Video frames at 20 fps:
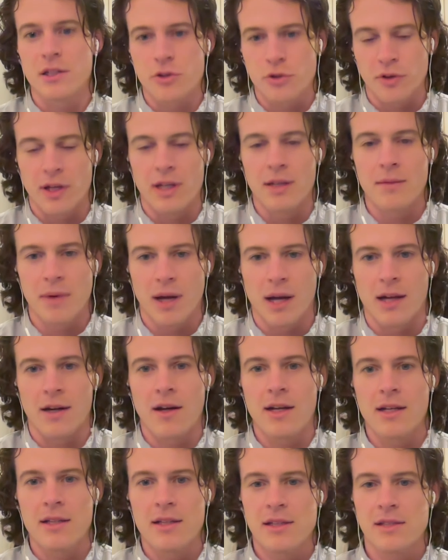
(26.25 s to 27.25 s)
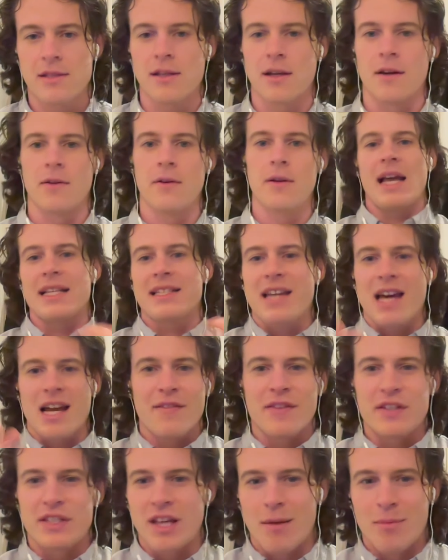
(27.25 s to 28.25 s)
treat migraines. So it's
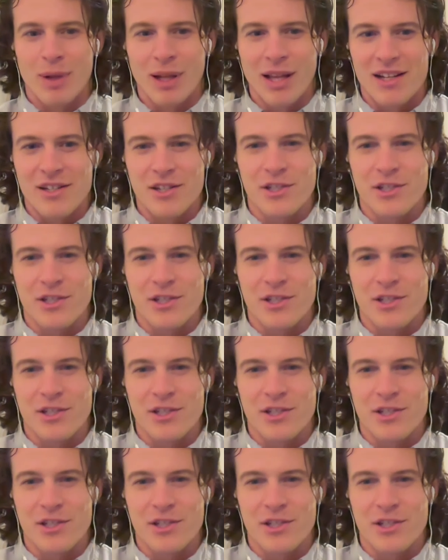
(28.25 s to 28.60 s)
kind of a double-edged